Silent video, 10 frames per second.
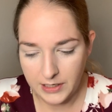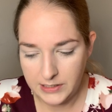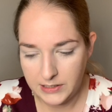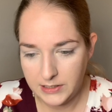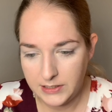I
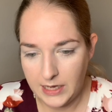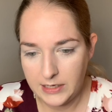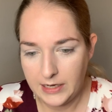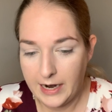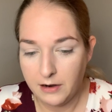didn't
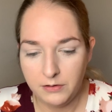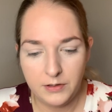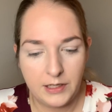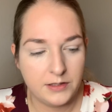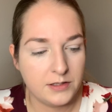take it
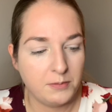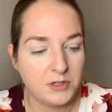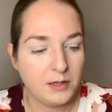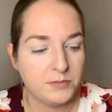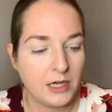out, and
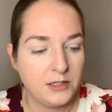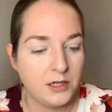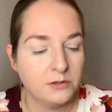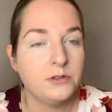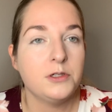sometimes I
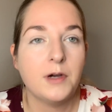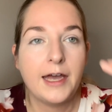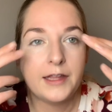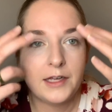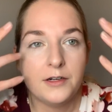don't do
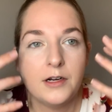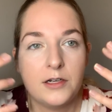eyeliner.